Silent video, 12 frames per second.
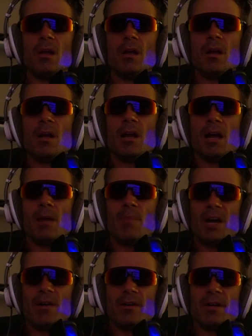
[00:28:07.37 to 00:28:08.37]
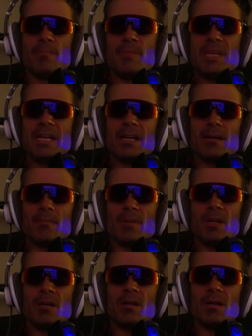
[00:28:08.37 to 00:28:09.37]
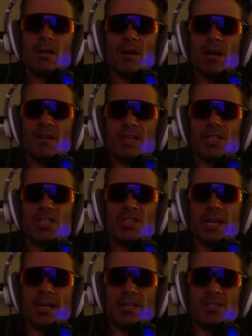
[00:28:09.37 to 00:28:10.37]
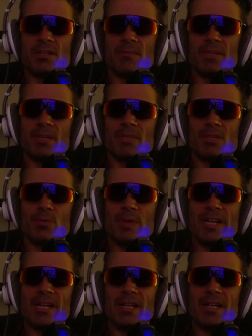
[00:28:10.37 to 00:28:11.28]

how about a medium of exchange, something between